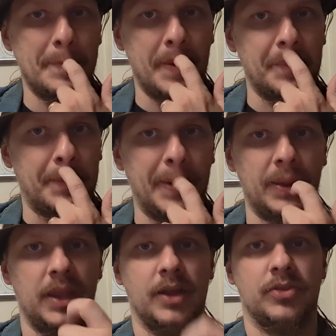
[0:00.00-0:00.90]
it
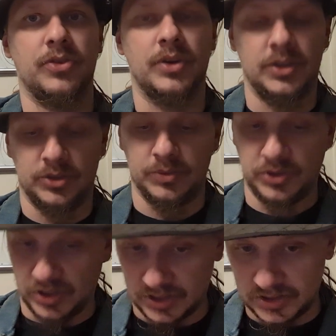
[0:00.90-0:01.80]
felt like 3rd edition
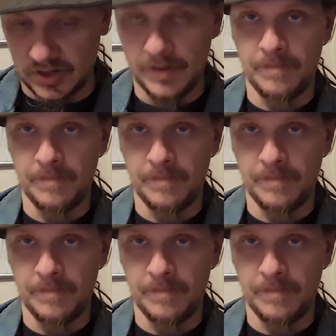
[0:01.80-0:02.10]
was just